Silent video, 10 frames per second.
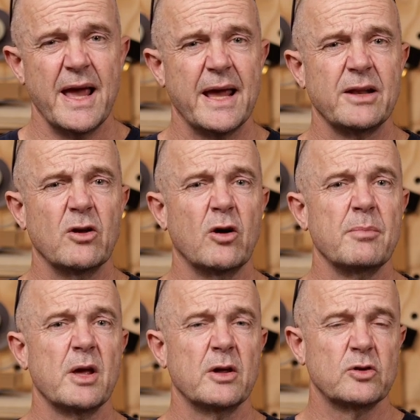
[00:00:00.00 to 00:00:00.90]
and
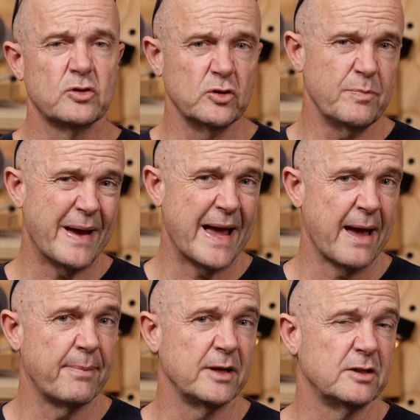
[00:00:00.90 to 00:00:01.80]
I'm super
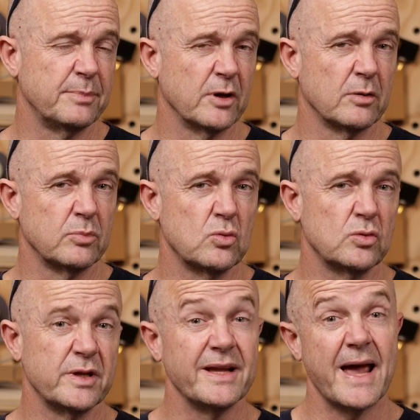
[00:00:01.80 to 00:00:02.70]
happy to be on
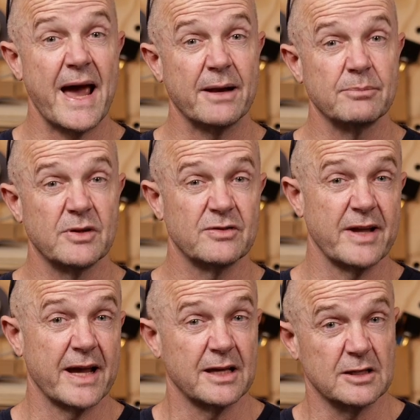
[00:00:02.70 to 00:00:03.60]
board the
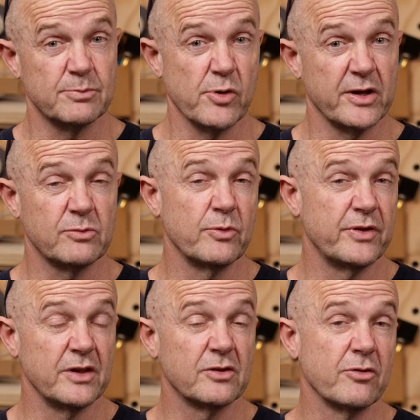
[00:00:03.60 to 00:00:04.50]
AtomStack Express
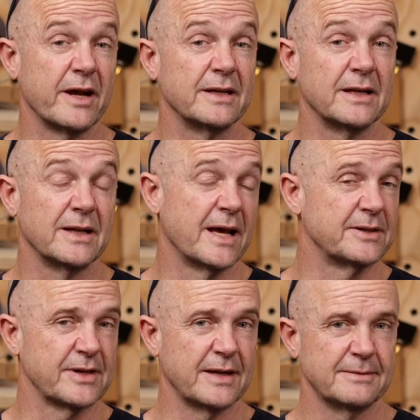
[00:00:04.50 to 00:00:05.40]
with this great little laser.